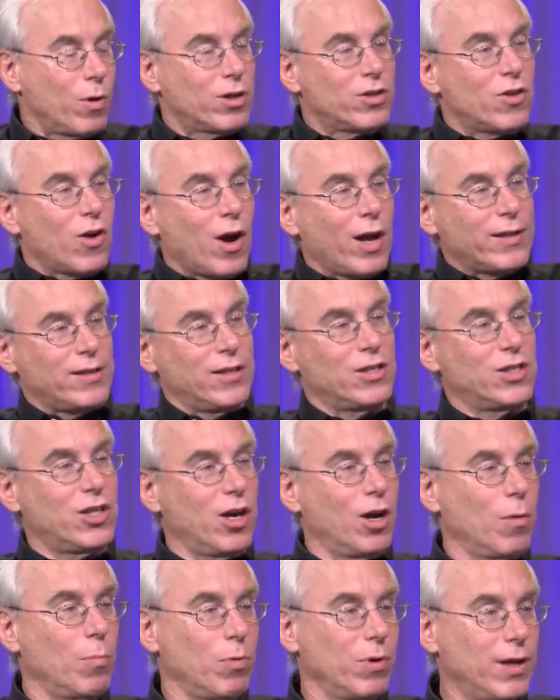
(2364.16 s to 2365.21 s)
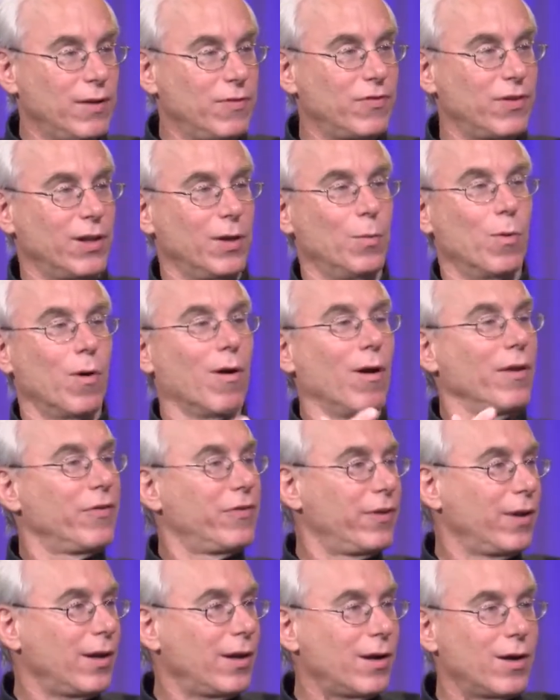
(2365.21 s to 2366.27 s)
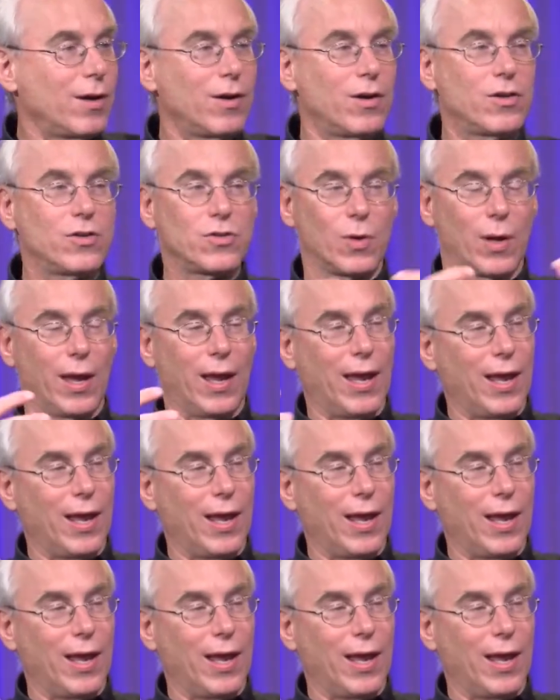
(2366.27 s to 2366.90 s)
we're taught to share briefly. We're all sinners, uh, and